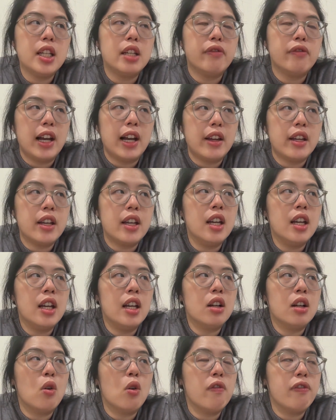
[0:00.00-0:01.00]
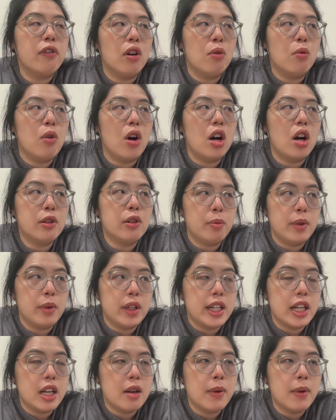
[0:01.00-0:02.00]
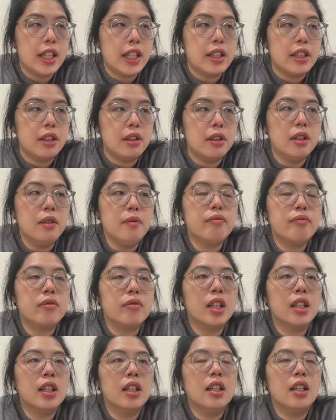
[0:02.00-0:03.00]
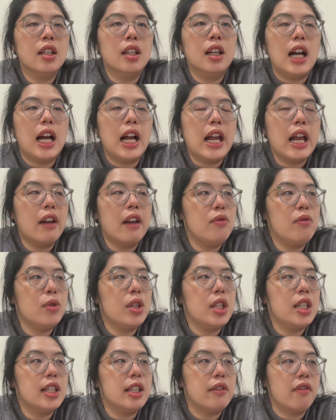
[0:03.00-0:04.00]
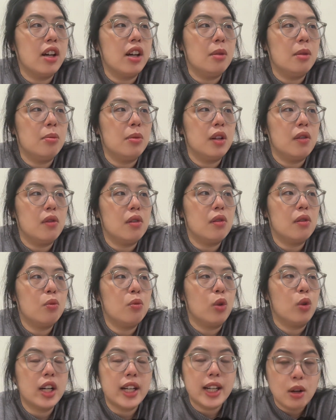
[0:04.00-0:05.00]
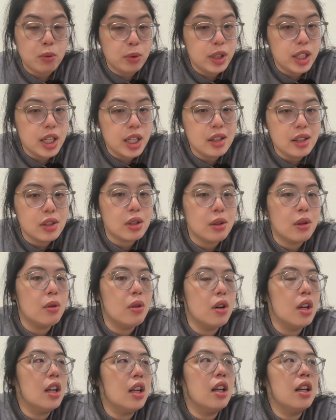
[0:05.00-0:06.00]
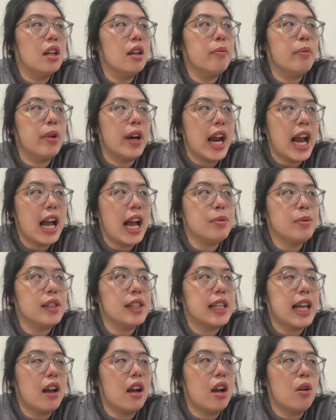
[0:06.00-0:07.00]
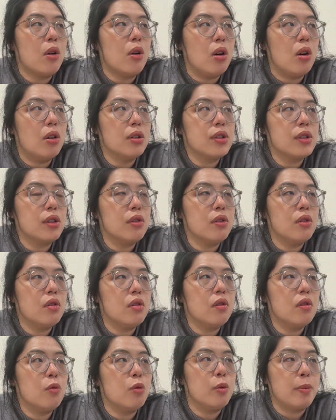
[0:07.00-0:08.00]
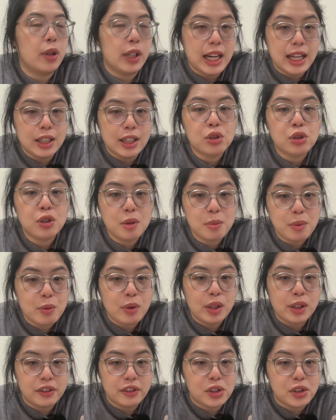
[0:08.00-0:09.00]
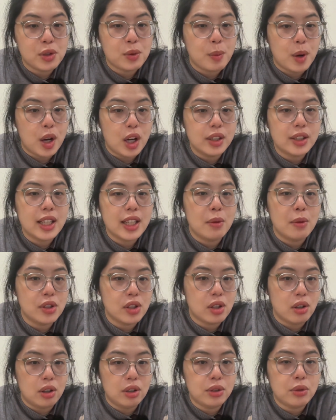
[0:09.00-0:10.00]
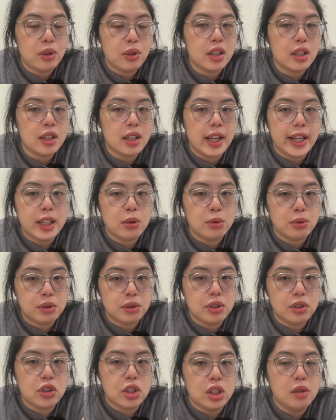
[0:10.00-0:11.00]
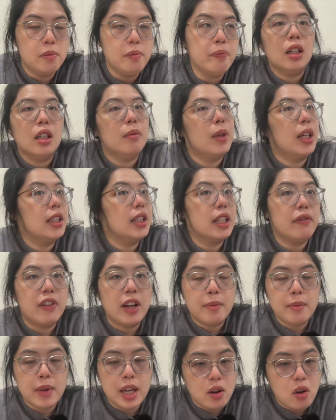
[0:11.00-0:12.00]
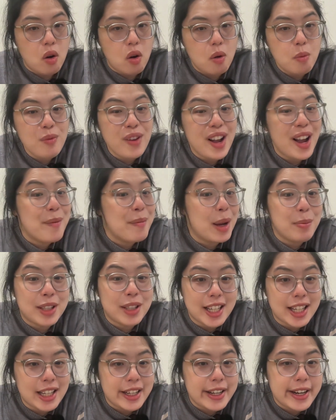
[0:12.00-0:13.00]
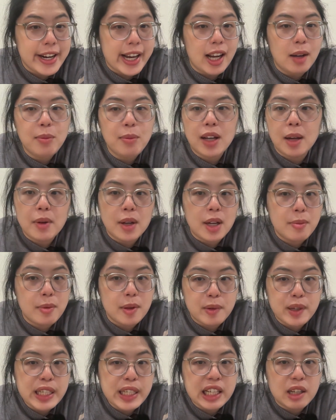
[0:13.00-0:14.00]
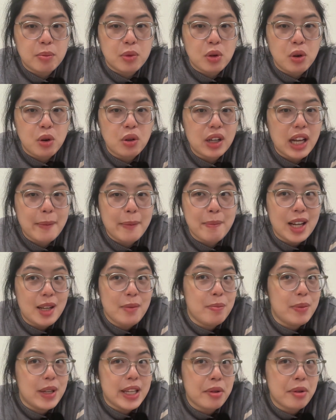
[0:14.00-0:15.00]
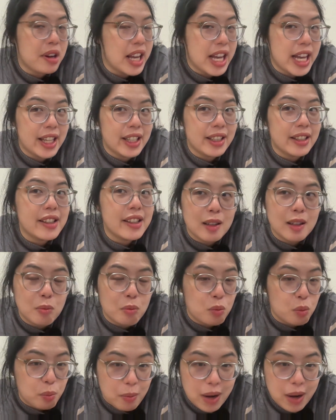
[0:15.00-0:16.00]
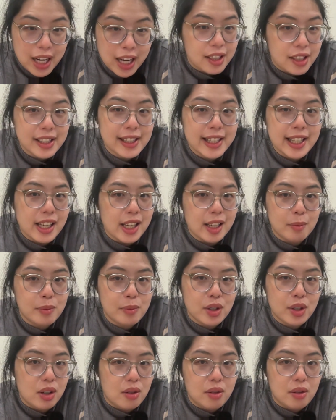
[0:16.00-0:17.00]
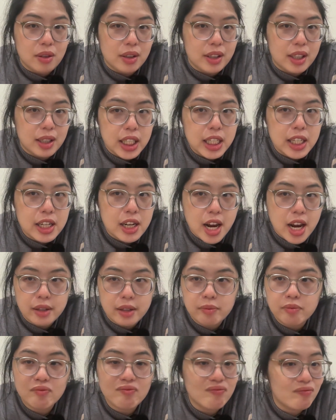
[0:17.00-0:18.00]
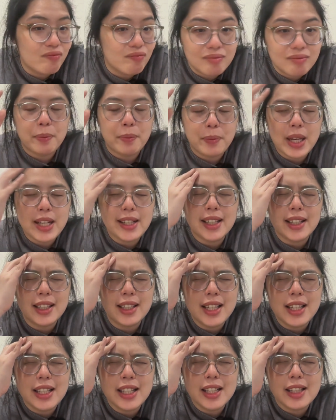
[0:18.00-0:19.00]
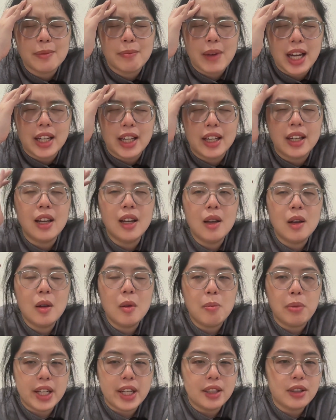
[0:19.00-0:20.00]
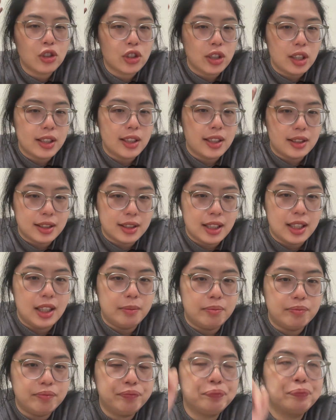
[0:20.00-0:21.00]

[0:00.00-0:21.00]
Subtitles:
If I go for a walk, you'll be nearby here. I haven't really developed a workout routine, so perhaps that also would potentially be one of the spots that I will start doing, like go to the gym. But if I'm at home, I might be taking a nap, I might be reading a book, I might be playing some mindless games on the internet. Basically, it's my brain shutdown time.